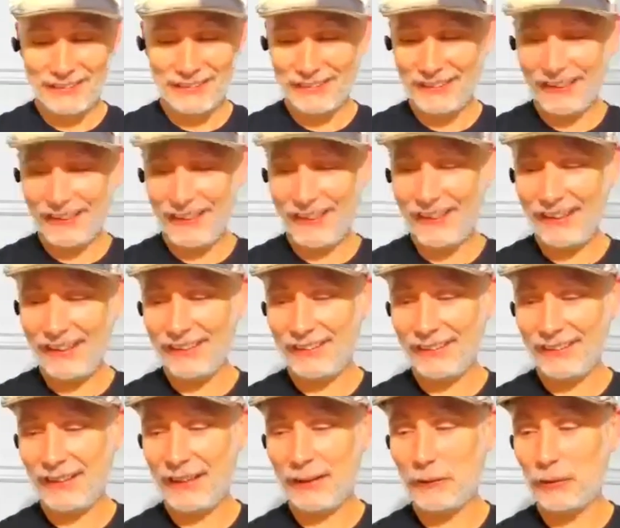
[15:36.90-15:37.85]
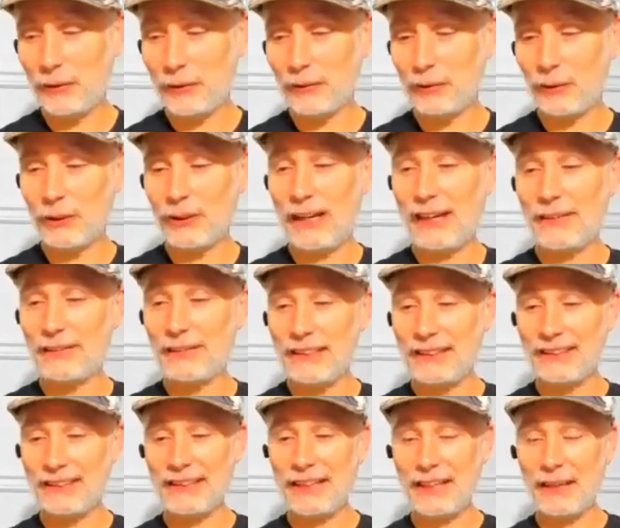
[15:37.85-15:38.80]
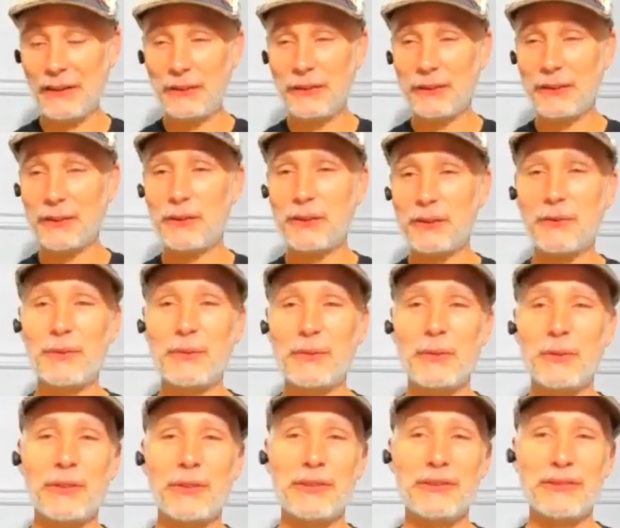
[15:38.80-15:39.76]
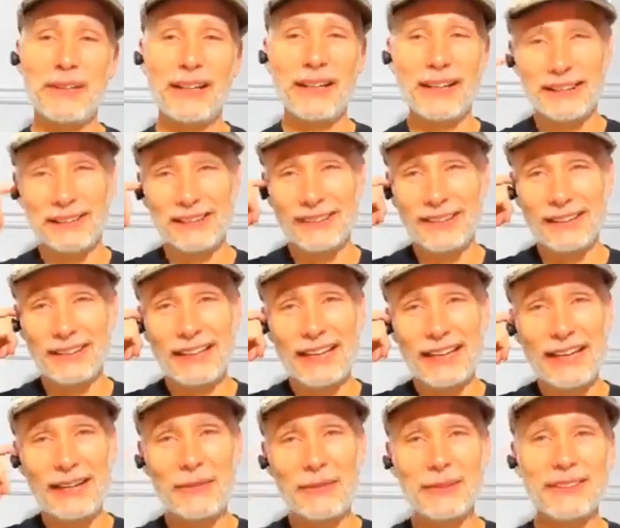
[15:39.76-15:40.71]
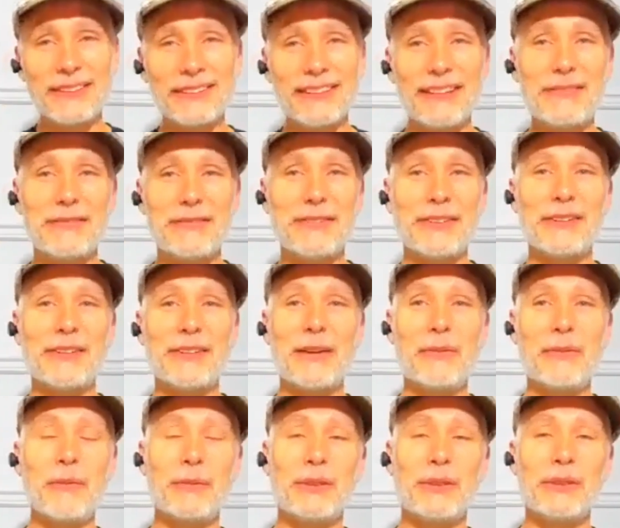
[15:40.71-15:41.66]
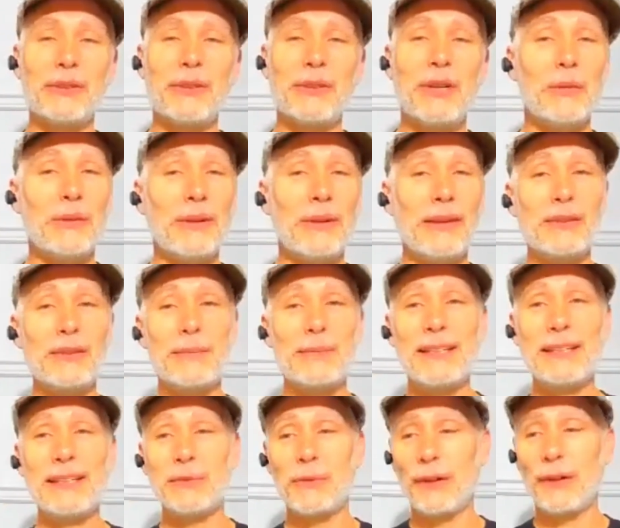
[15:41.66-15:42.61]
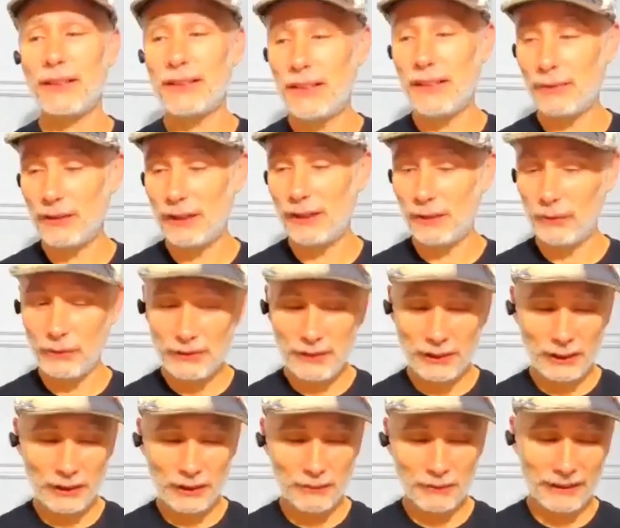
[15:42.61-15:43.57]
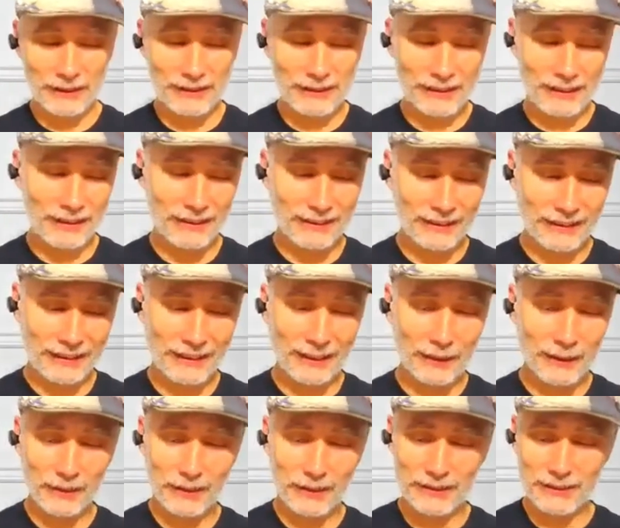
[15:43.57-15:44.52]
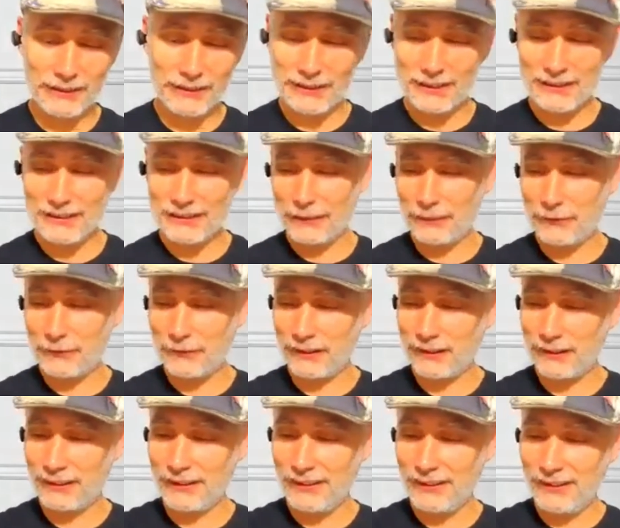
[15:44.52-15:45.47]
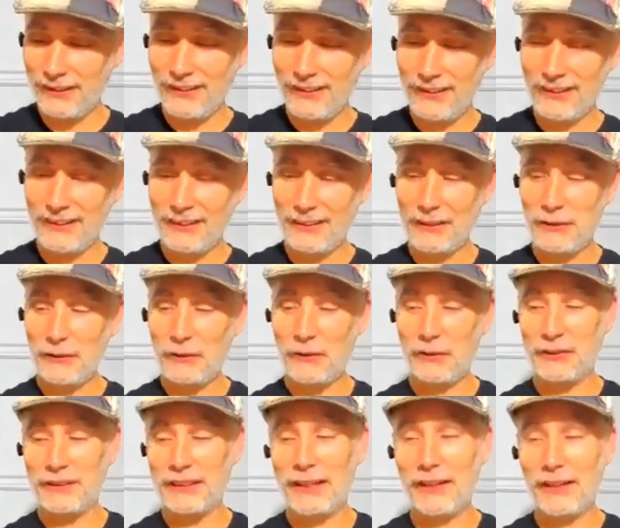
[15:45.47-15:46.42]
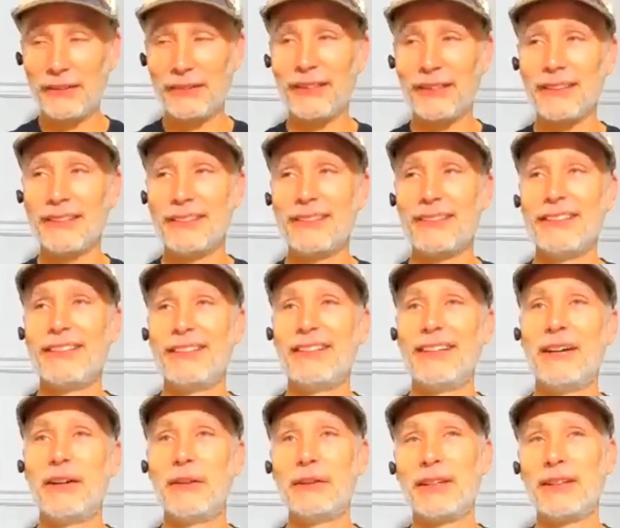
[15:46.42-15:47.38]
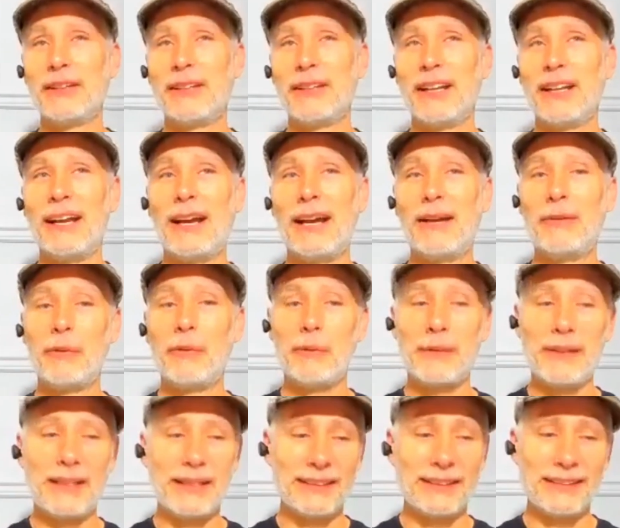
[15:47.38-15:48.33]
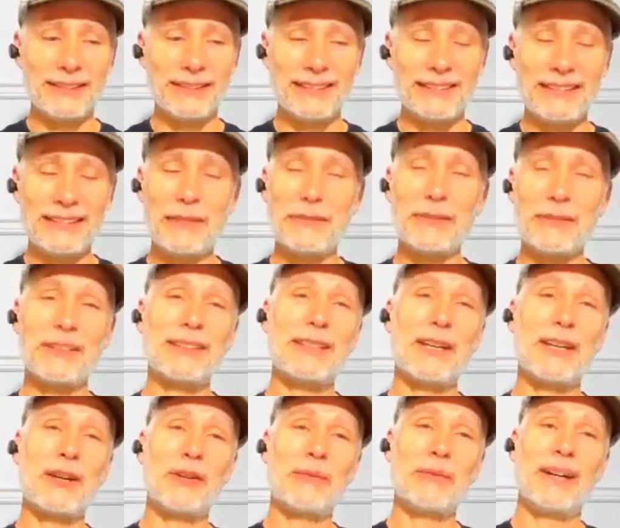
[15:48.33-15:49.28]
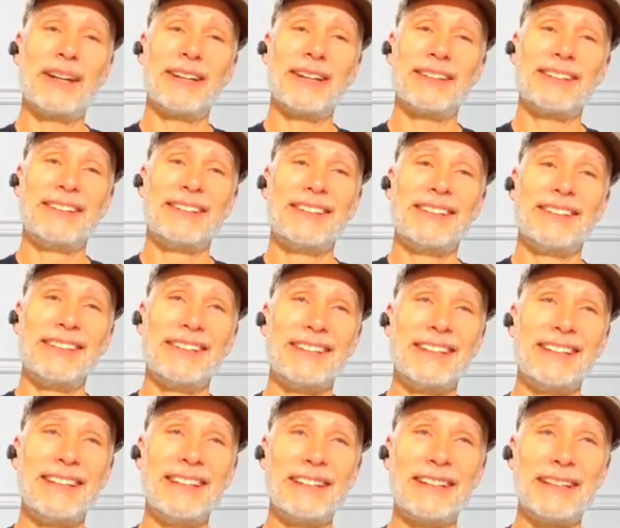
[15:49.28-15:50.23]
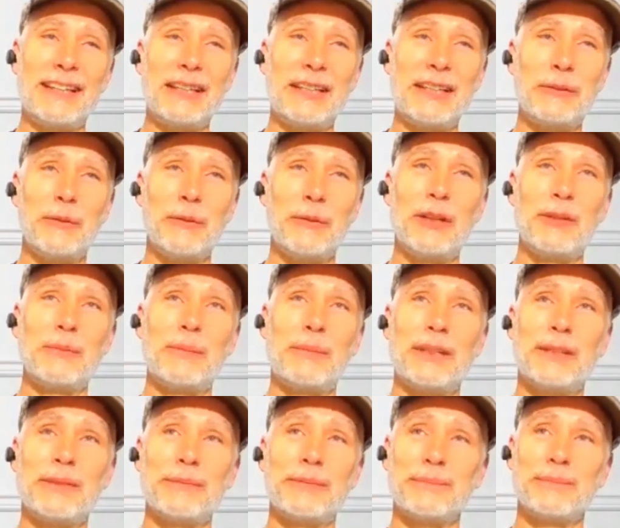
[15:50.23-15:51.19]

Yeah. Yeah. We'll have to get together and do some sort of collab and figure out what we're doing. We have Smitty's run coming up. We'll talk about that later because that's definitely, on down the line. But we can definitely talk about anything you want. But